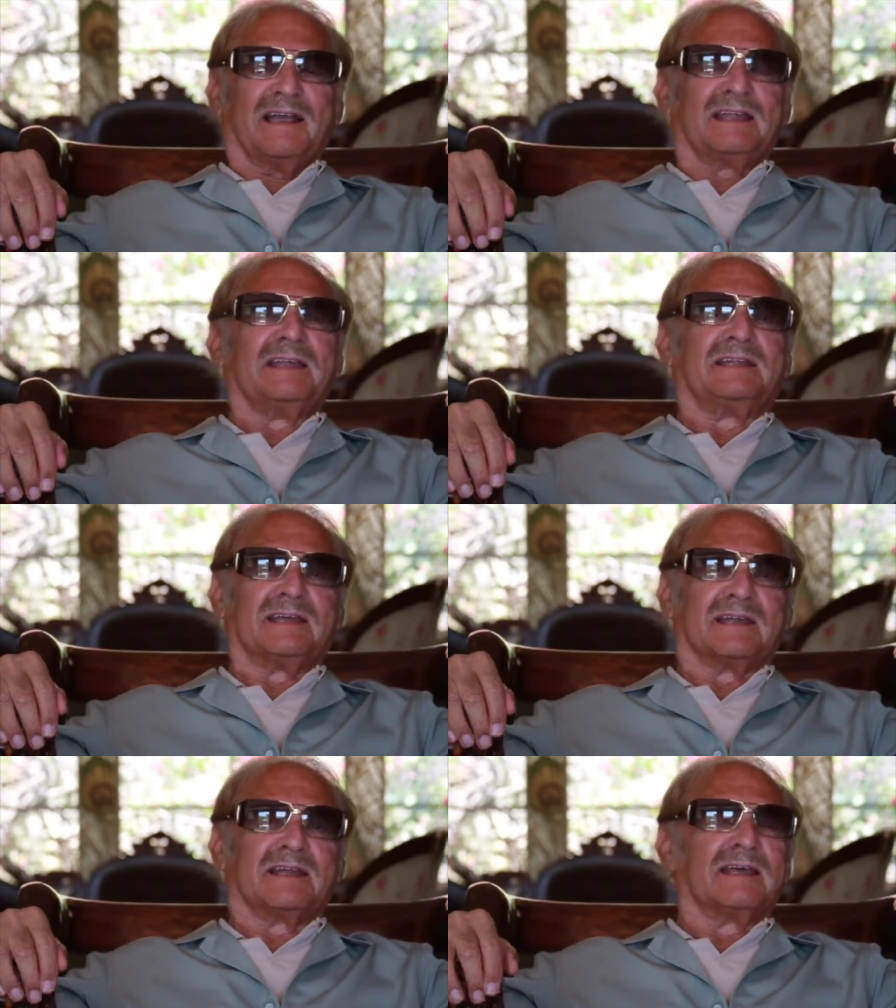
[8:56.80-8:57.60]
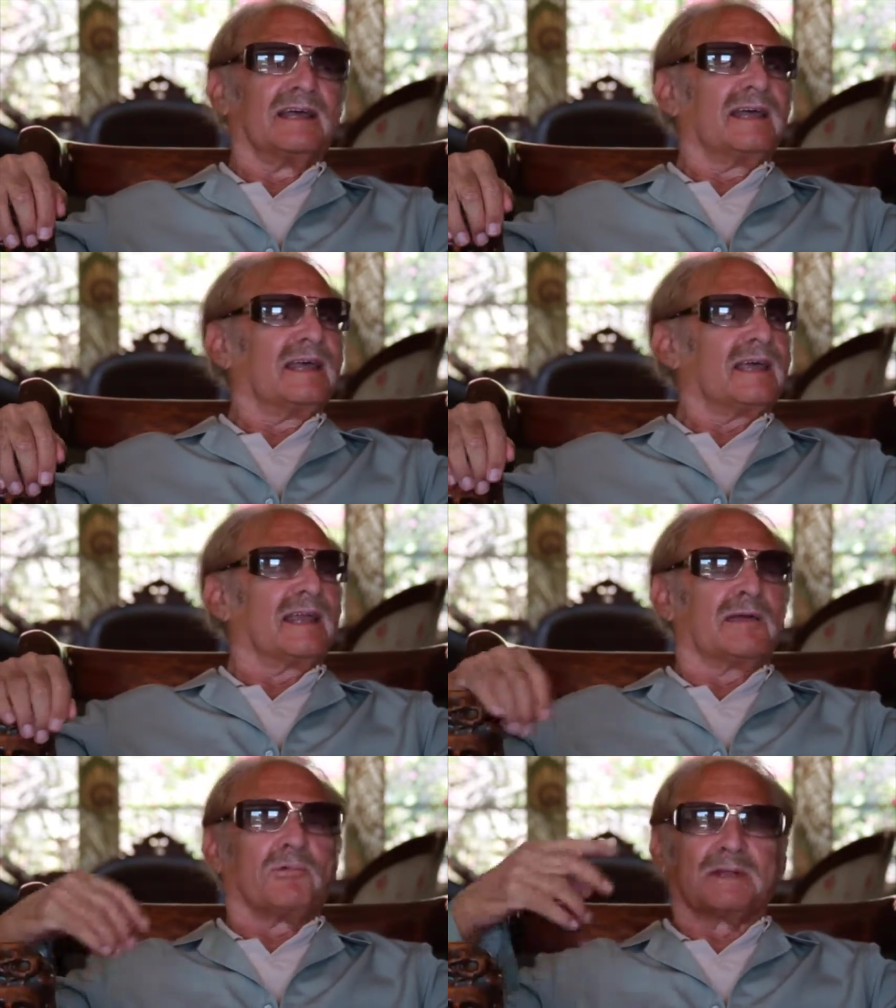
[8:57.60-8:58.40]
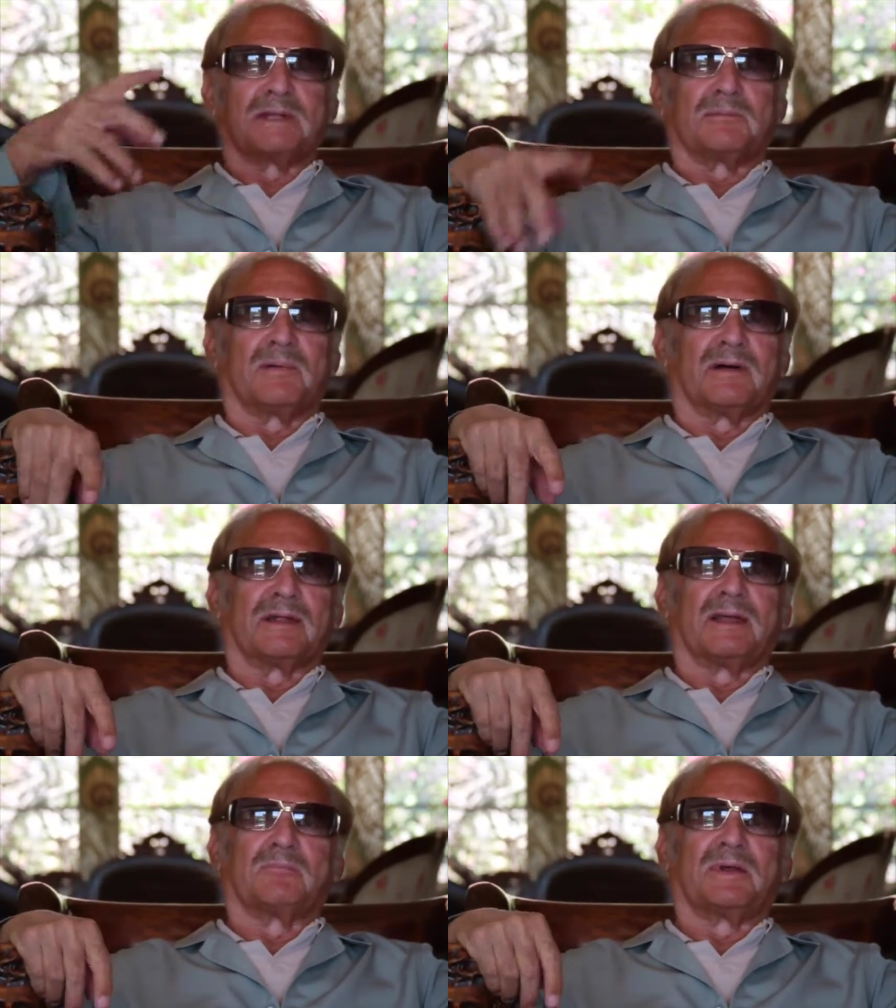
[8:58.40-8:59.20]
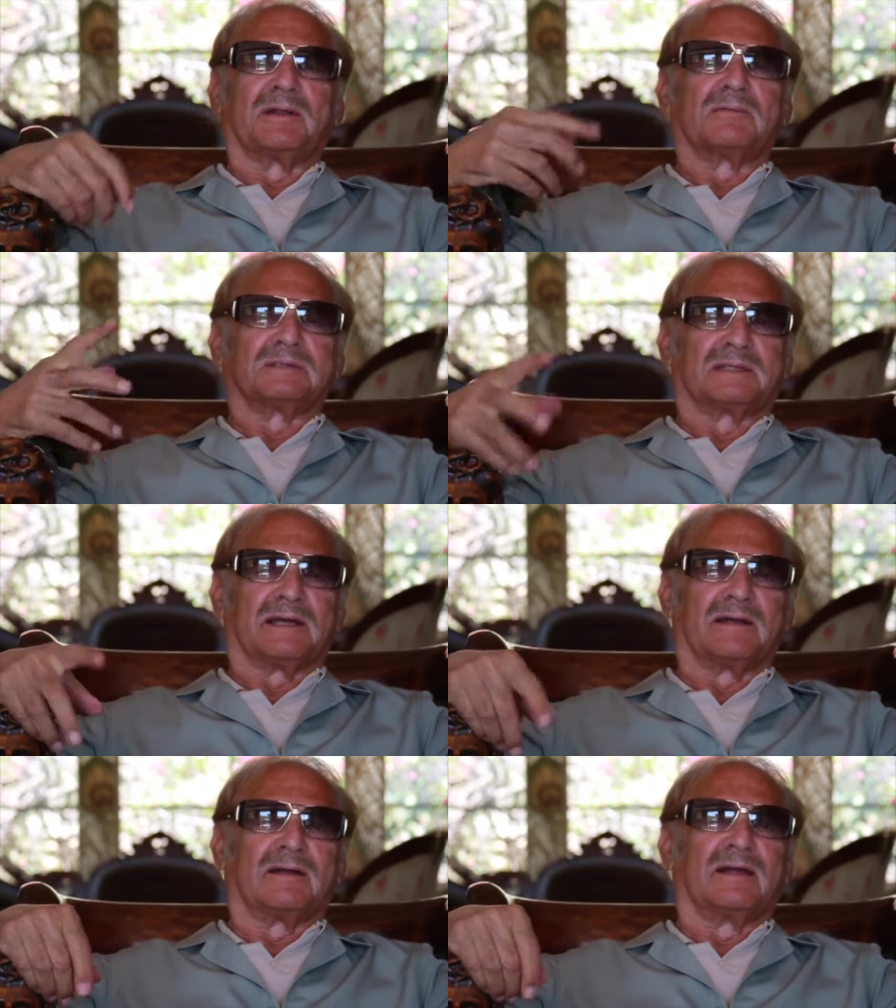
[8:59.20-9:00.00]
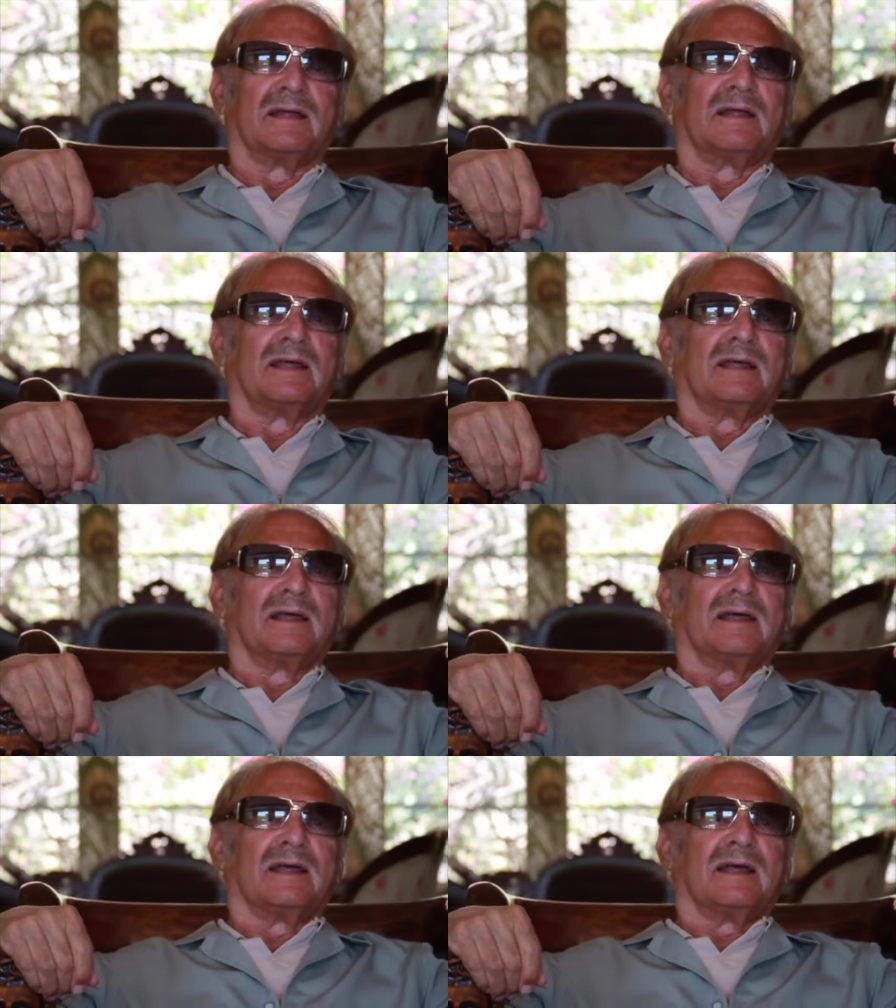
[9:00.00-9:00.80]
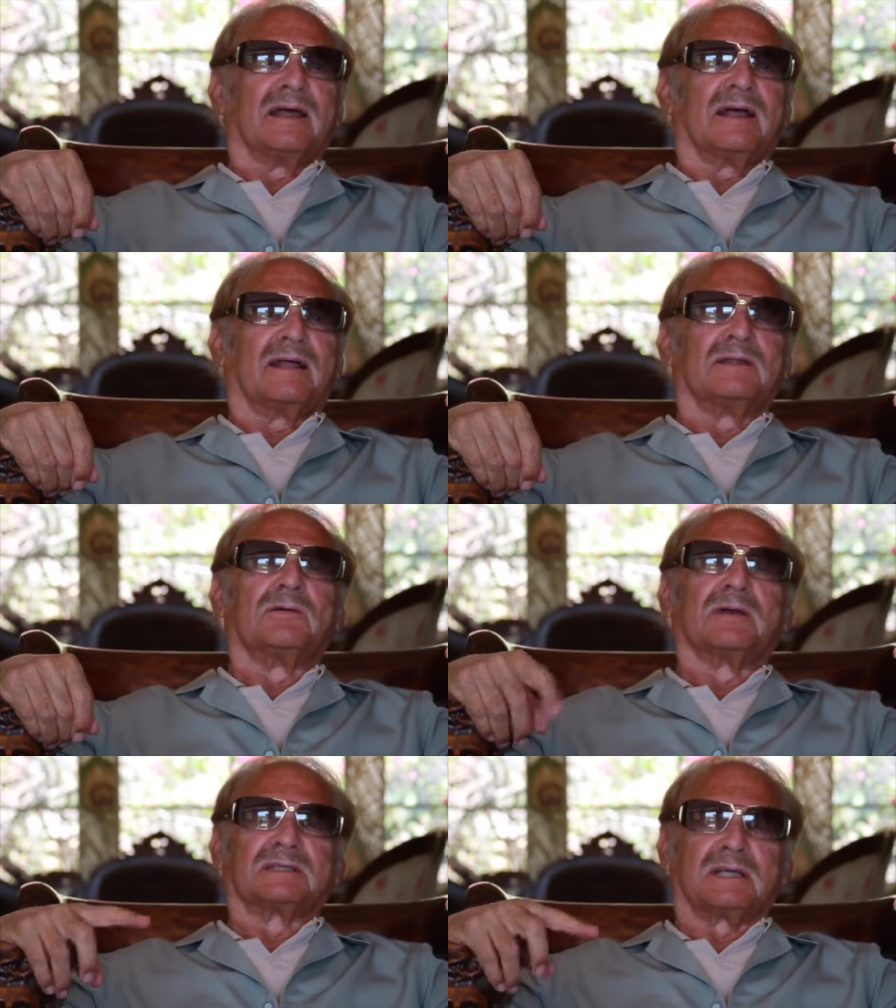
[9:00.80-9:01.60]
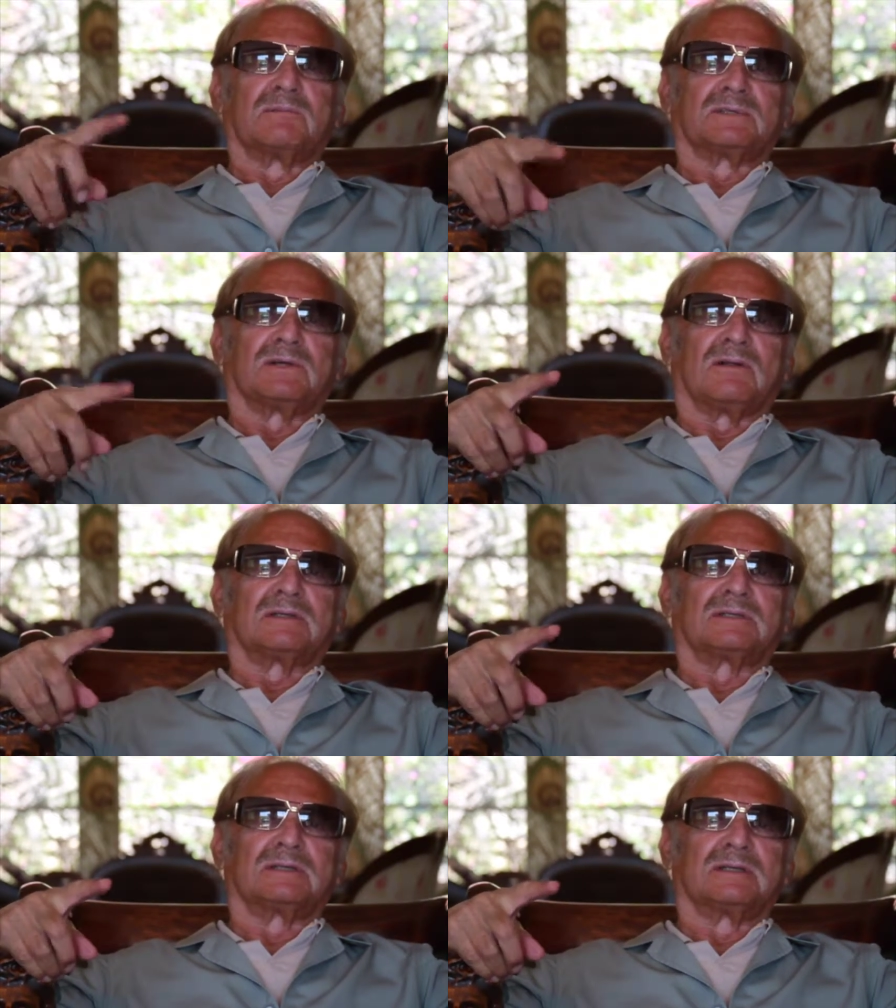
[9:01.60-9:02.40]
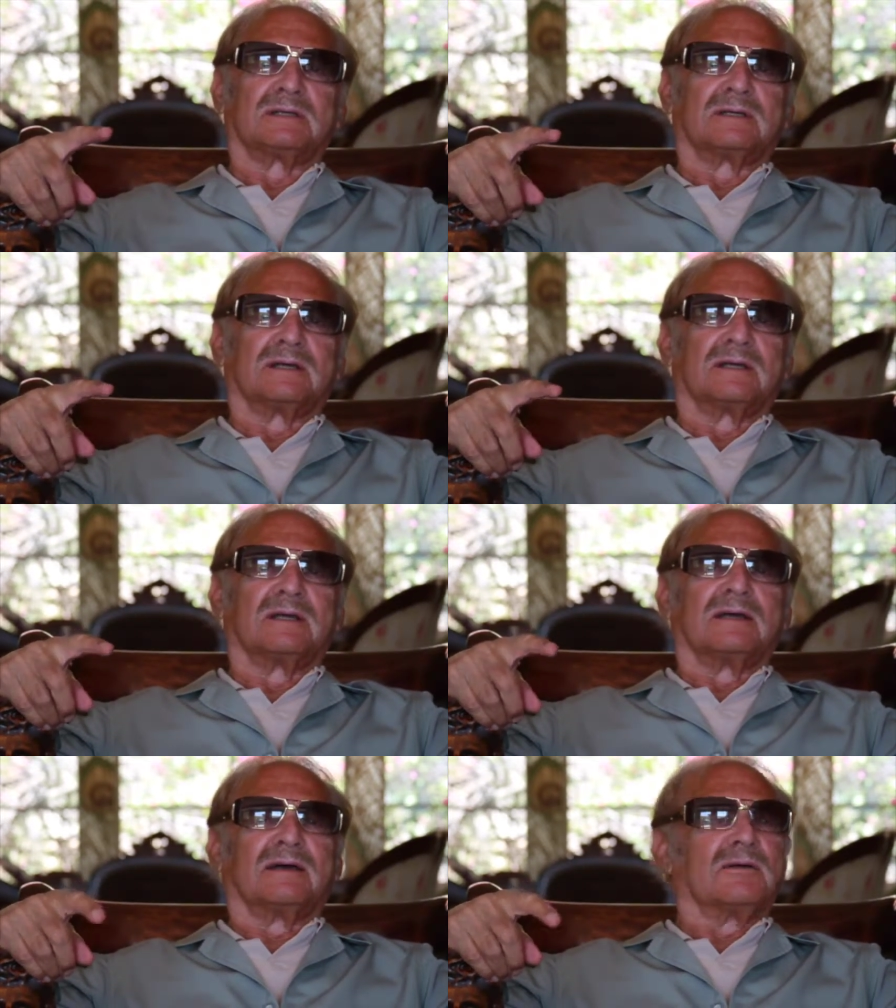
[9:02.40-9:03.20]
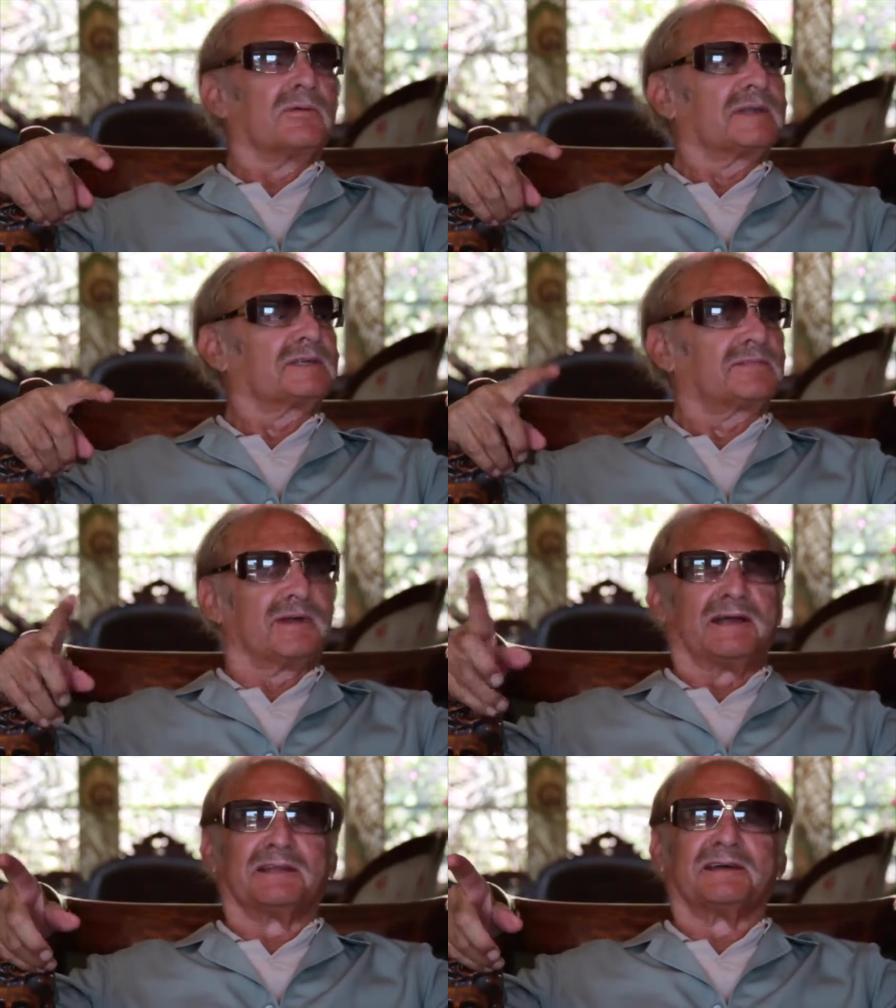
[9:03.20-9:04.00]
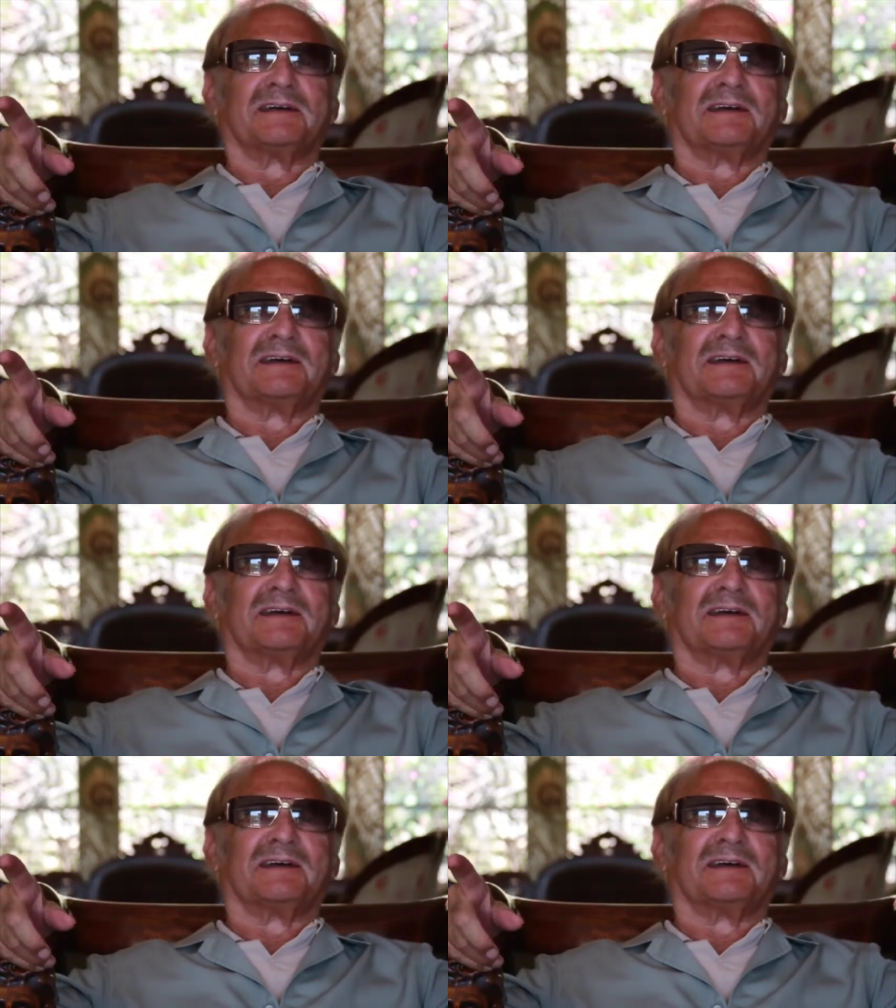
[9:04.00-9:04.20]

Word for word: and he did. And I went to the party, and Peter was there doing somersaults with his friend.